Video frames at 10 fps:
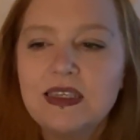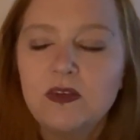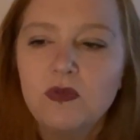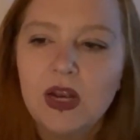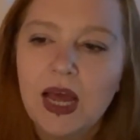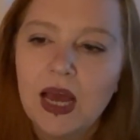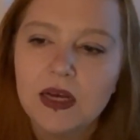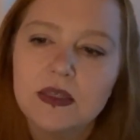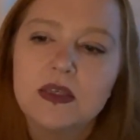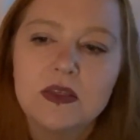and
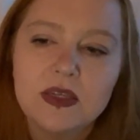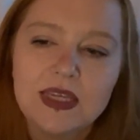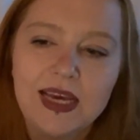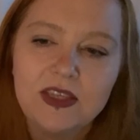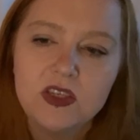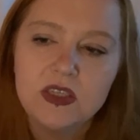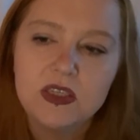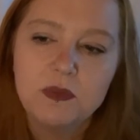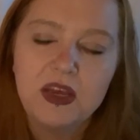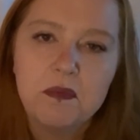relax as the
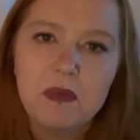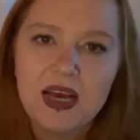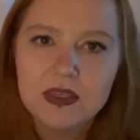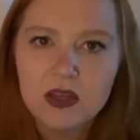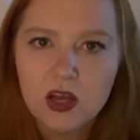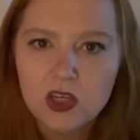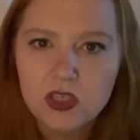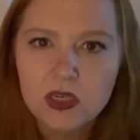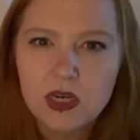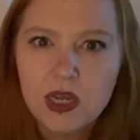tension's being
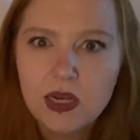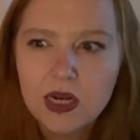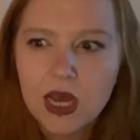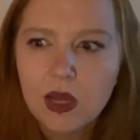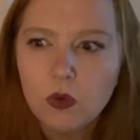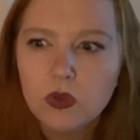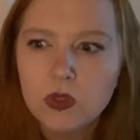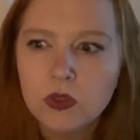massaged and kneaded out.